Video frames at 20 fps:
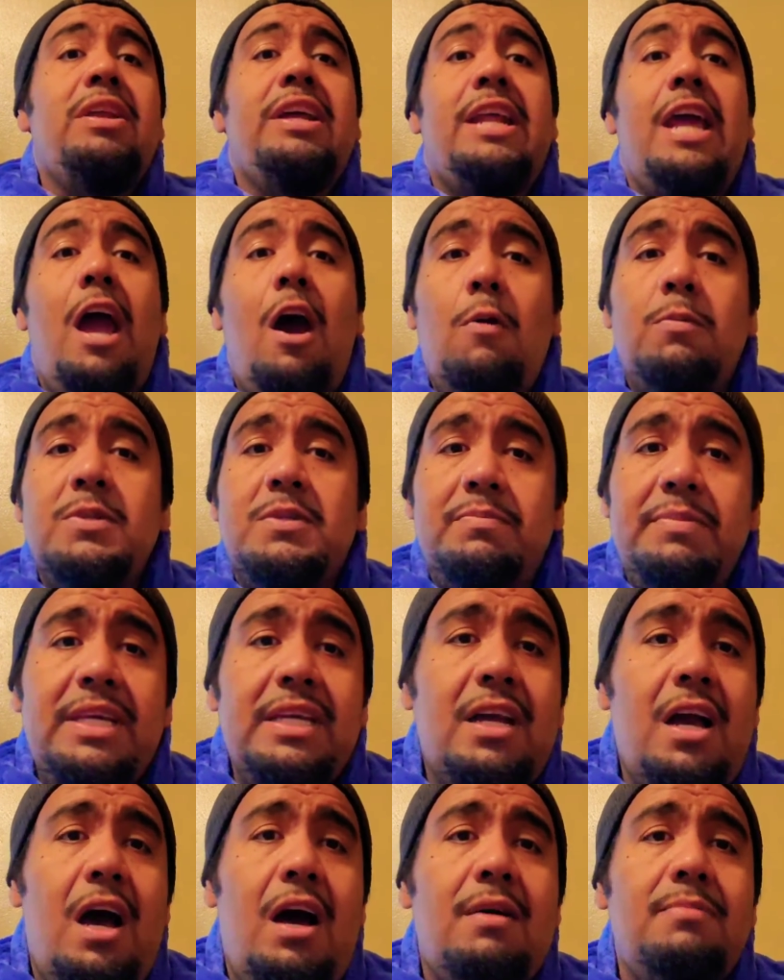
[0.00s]
It helps me
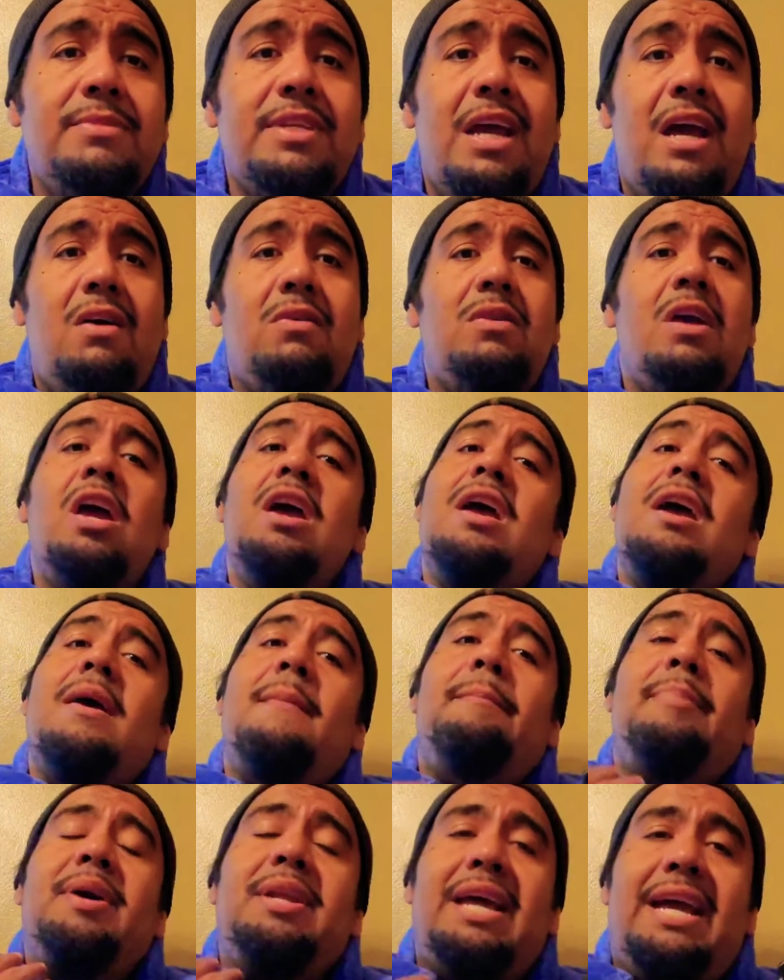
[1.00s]
calm down,
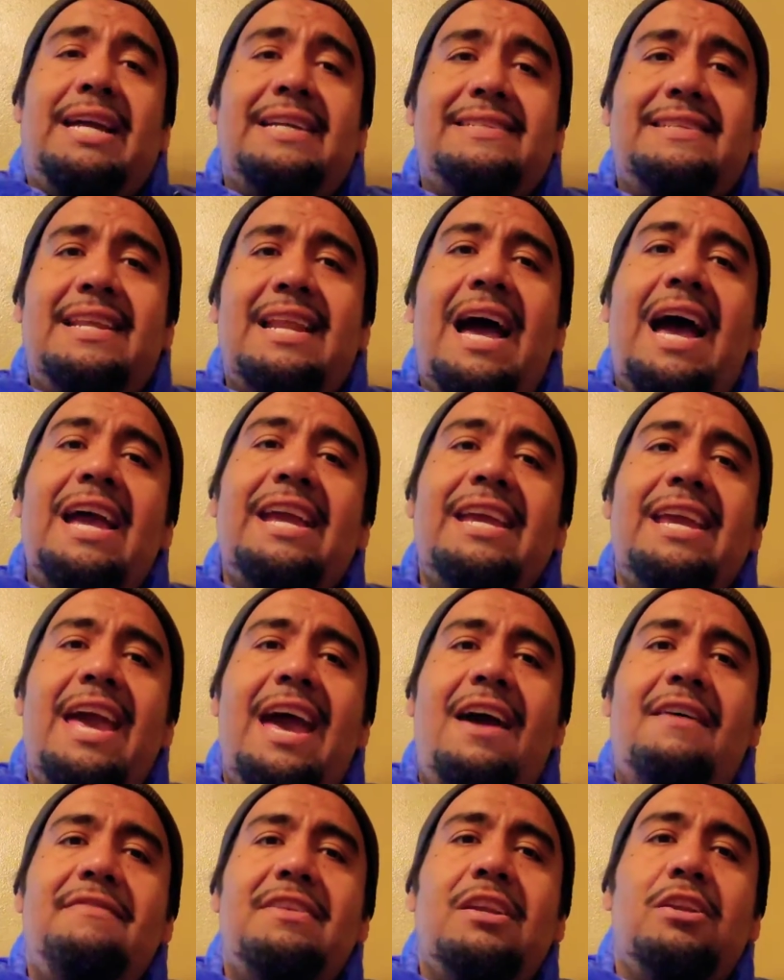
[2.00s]
but like I said, I
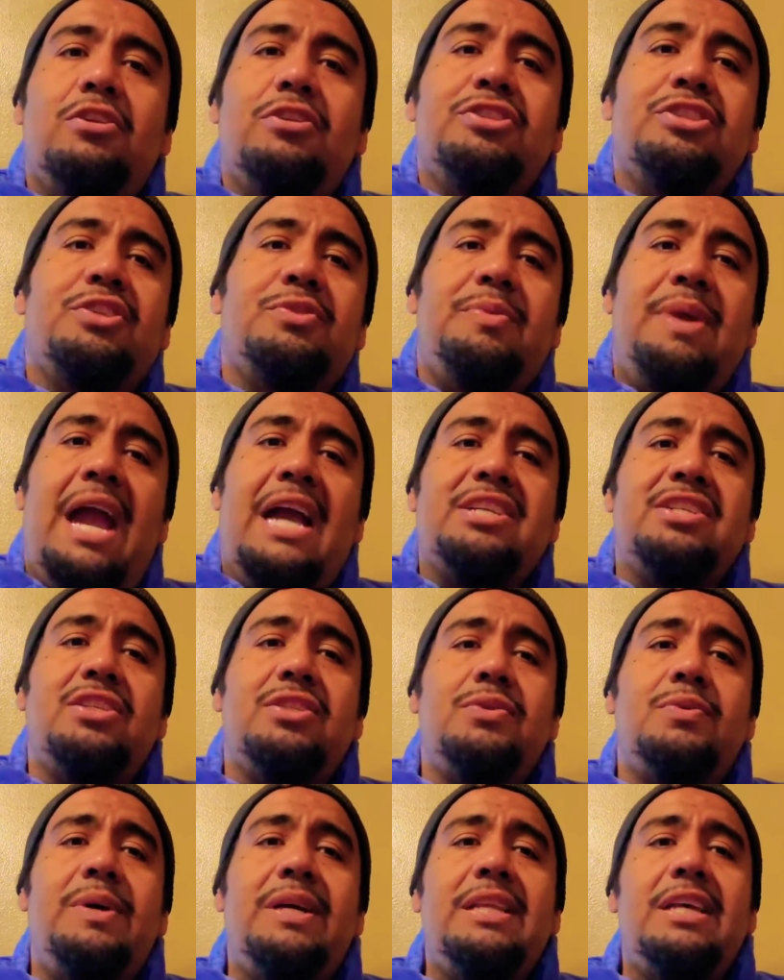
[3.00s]
have an allergic reaction
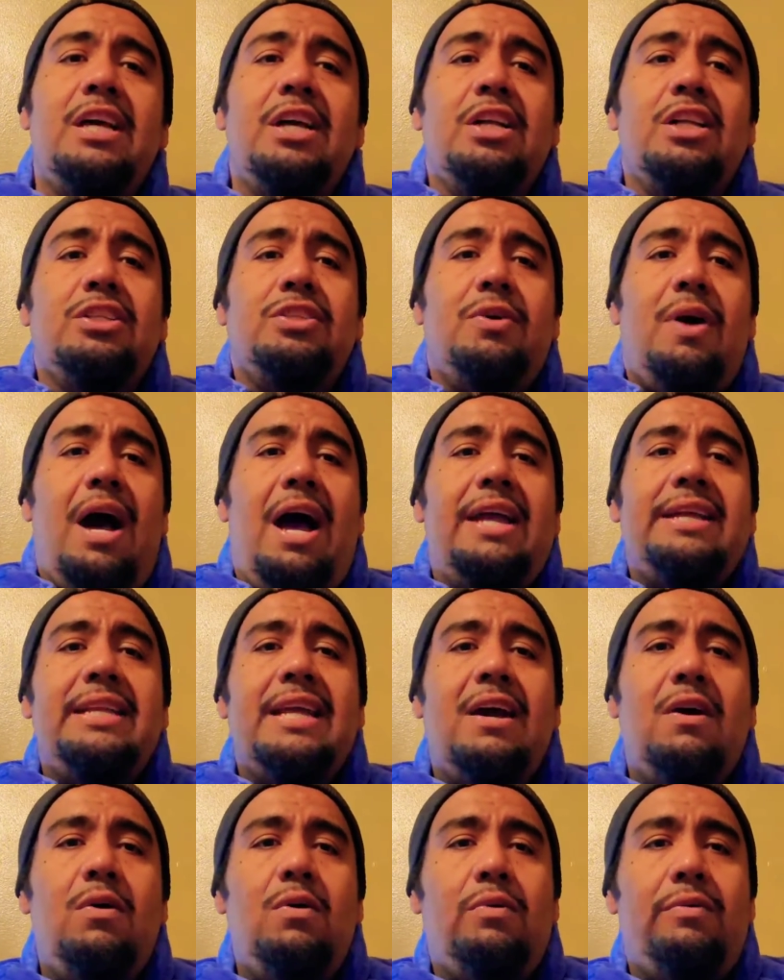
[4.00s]
to it. So I
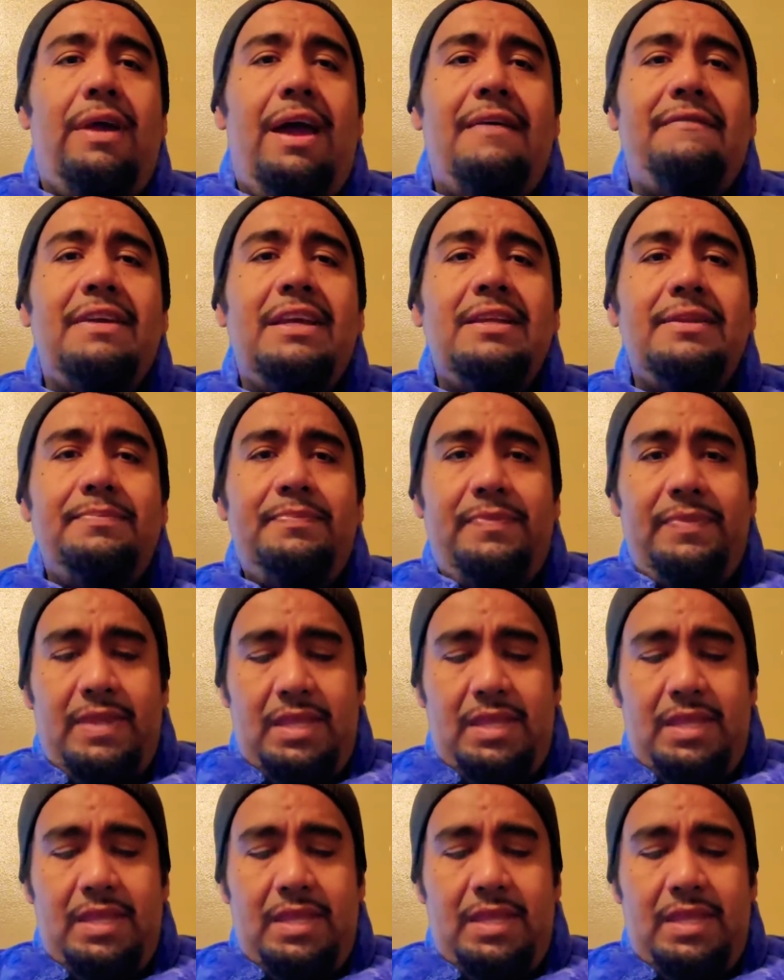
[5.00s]
now grab it